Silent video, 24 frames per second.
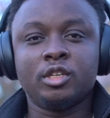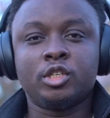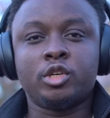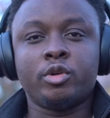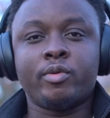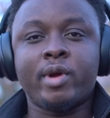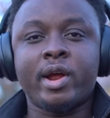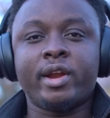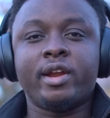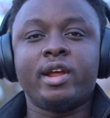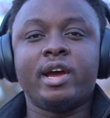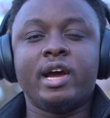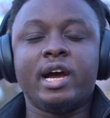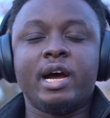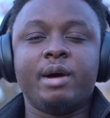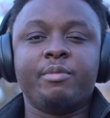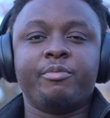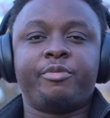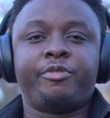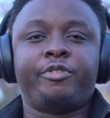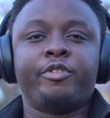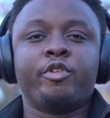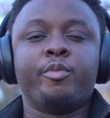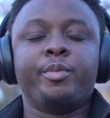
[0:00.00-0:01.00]
So right now I'm
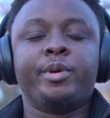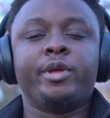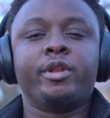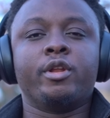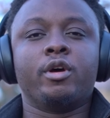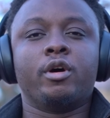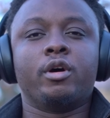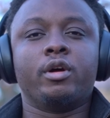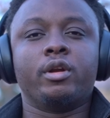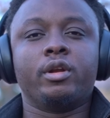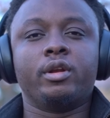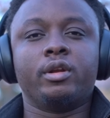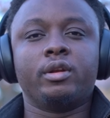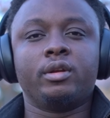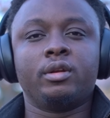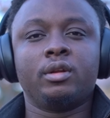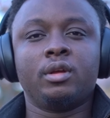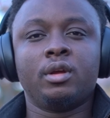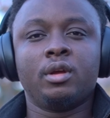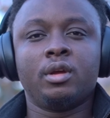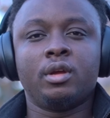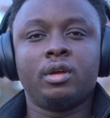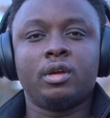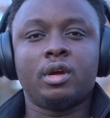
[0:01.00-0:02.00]
filming on
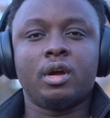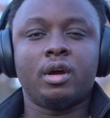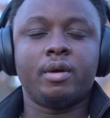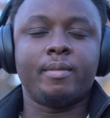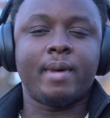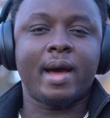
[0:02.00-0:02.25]
um,